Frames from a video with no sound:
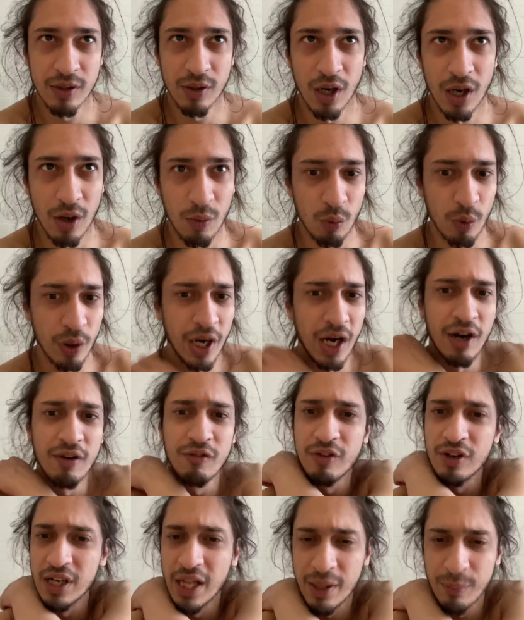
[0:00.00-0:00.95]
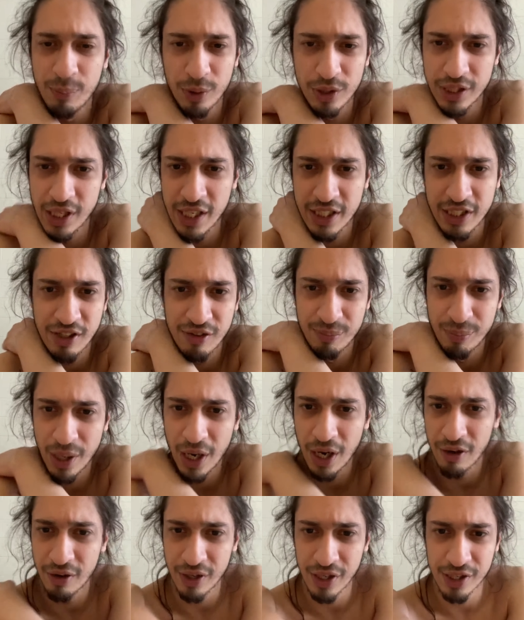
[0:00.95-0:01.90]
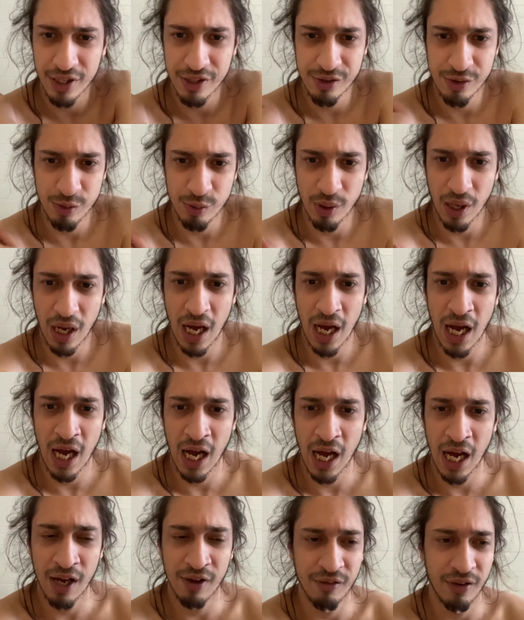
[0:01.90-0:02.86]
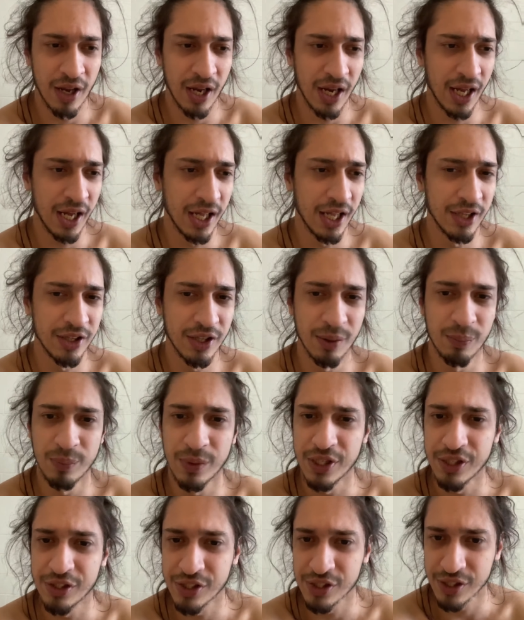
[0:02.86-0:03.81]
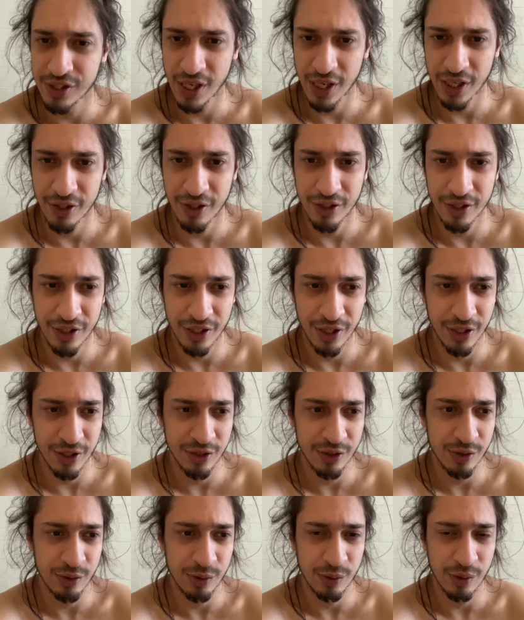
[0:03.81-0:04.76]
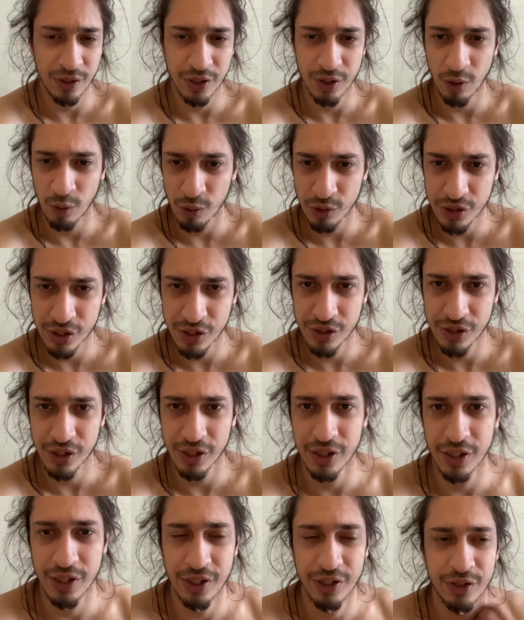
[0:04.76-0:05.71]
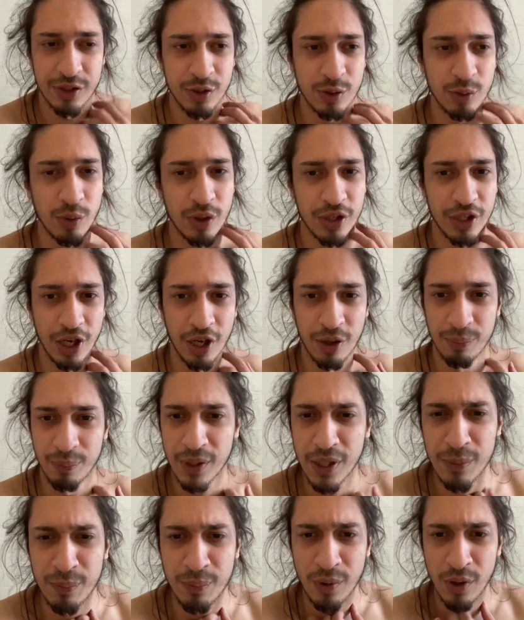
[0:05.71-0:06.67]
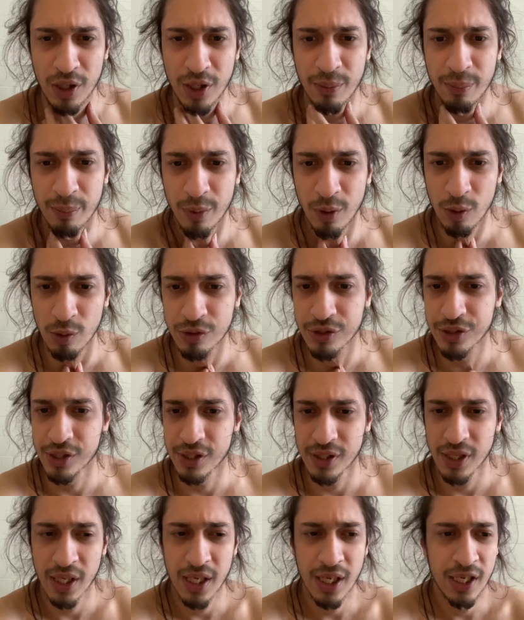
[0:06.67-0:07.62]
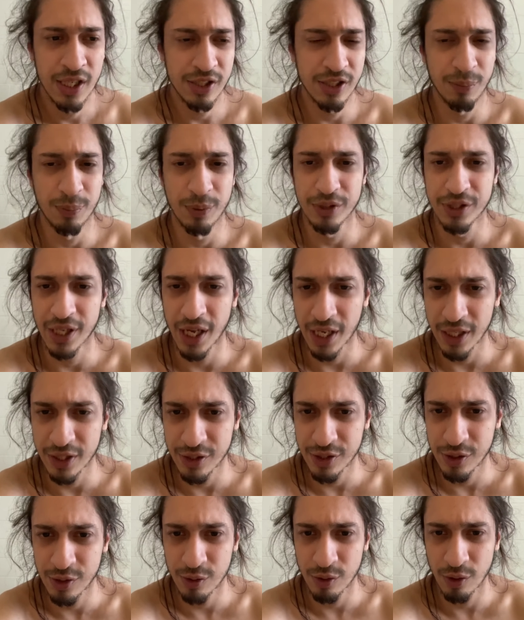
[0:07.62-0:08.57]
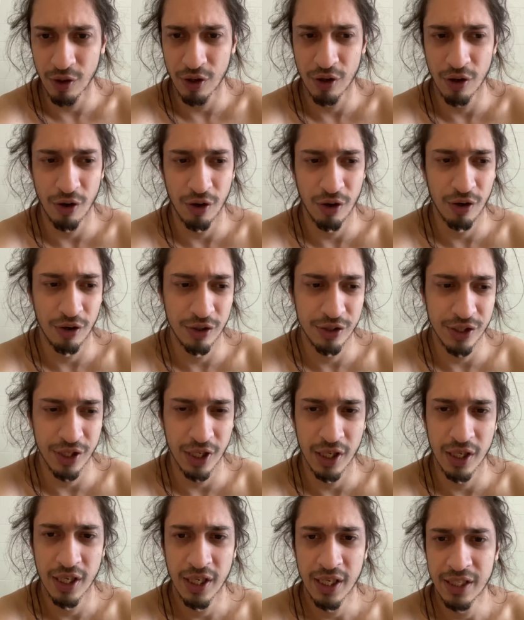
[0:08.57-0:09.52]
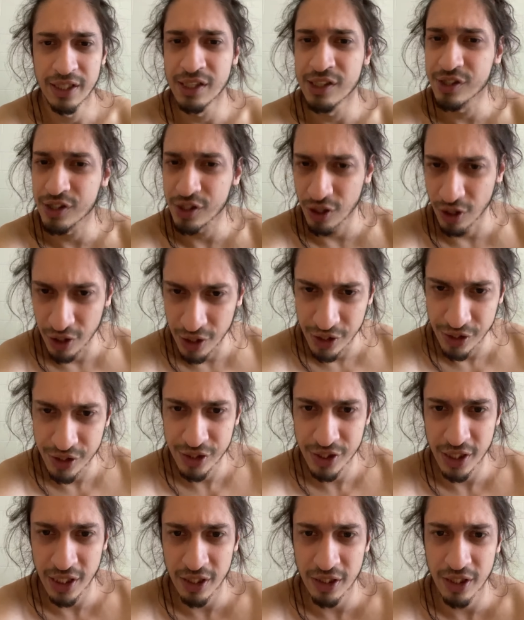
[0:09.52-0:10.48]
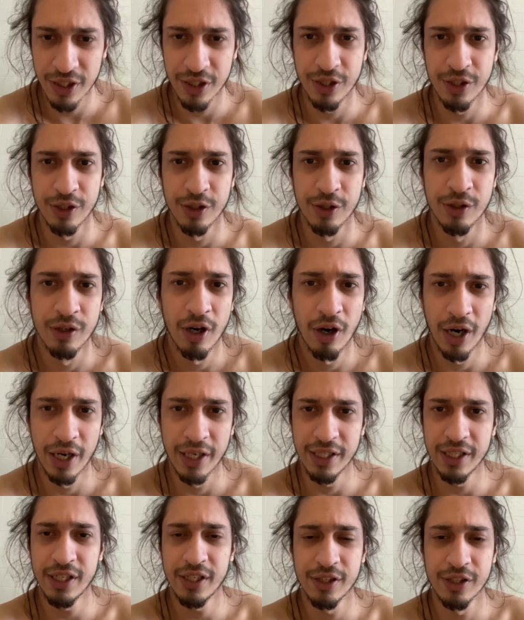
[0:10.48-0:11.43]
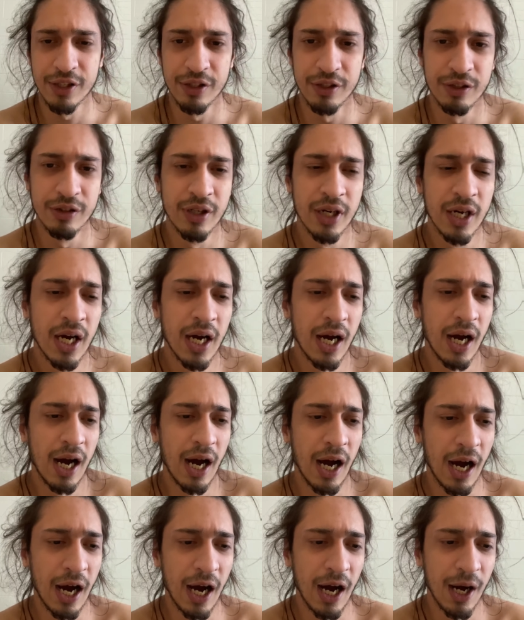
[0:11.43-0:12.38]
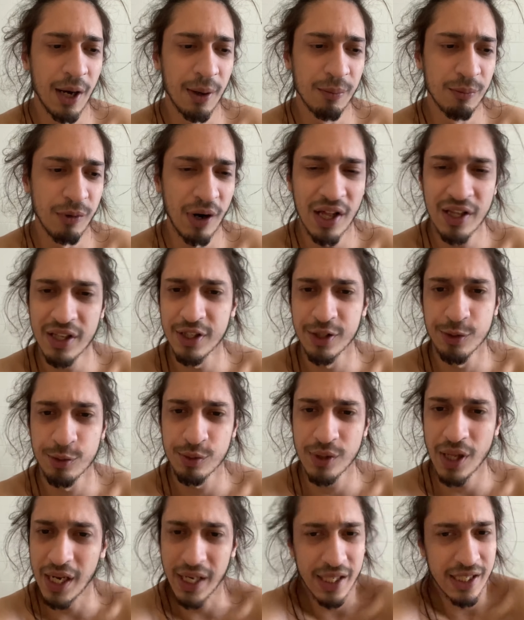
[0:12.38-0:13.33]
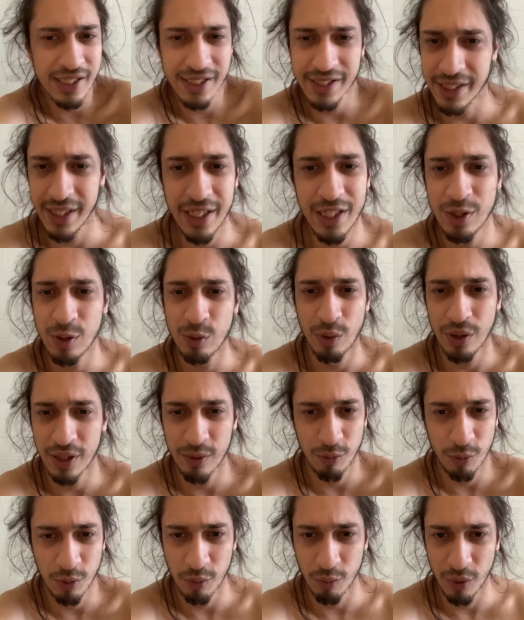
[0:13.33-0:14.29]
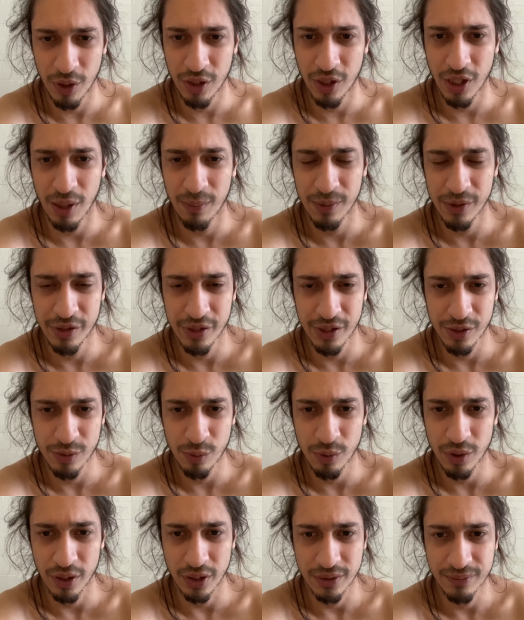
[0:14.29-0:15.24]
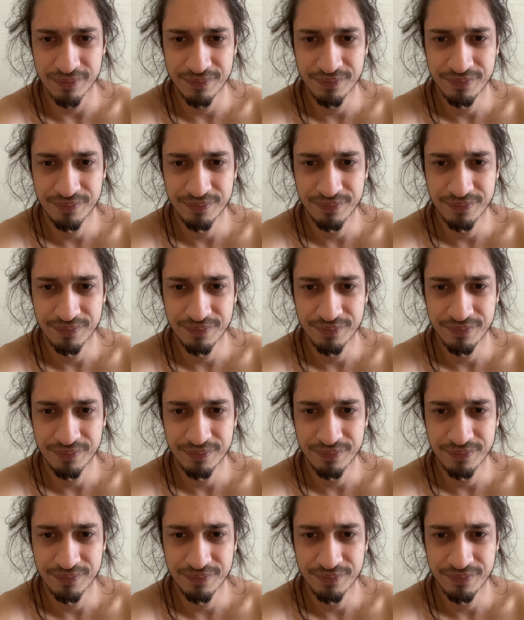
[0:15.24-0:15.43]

uh, whatever like protective barriers you have and, and, the beaches that you're near to and the oceans you're near to where there are people and boats to, to protect you or, or, or, to discourage killing you and eating you. Um, rather than do that, it can just eat you when, it, when, when you come into its world.